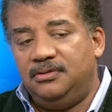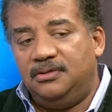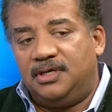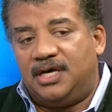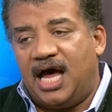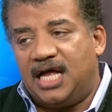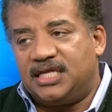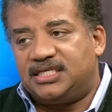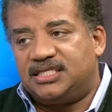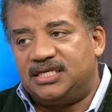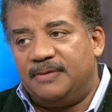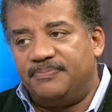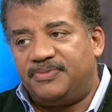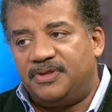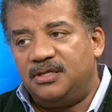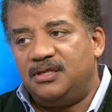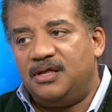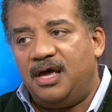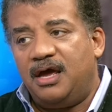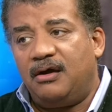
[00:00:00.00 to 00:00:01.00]
you got
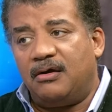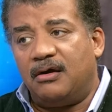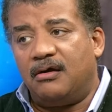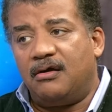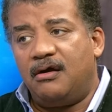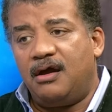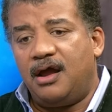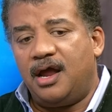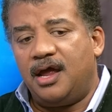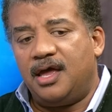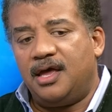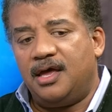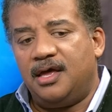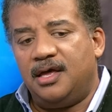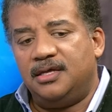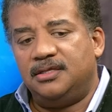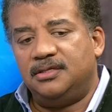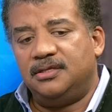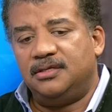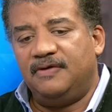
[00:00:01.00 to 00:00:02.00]
something there,
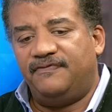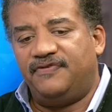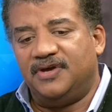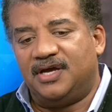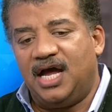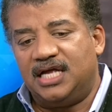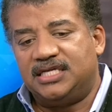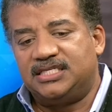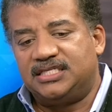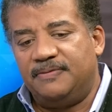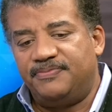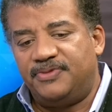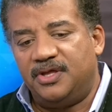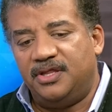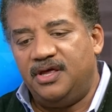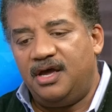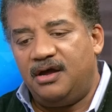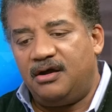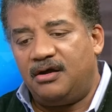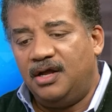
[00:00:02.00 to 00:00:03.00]
and if you got something
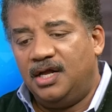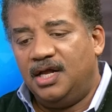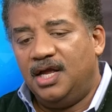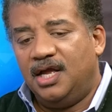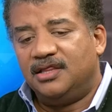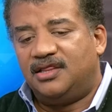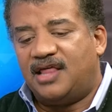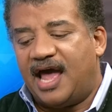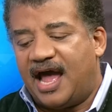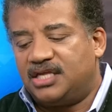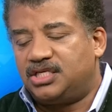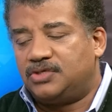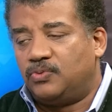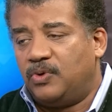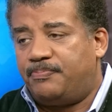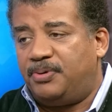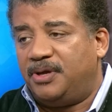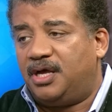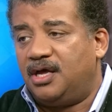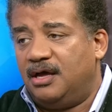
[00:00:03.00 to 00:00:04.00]
there, that's
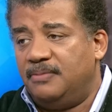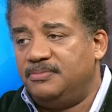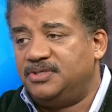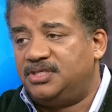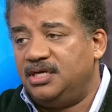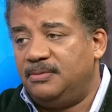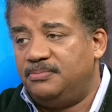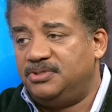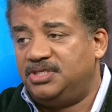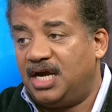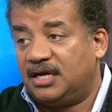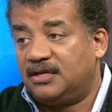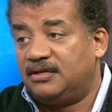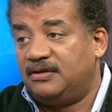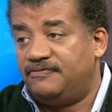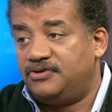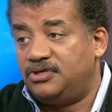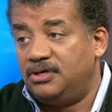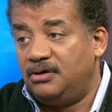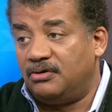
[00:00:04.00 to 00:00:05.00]
what becomes the
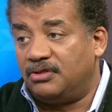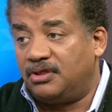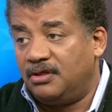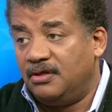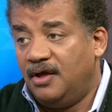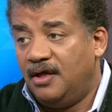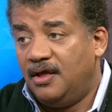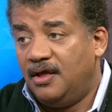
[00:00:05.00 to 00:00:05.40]
objective truth.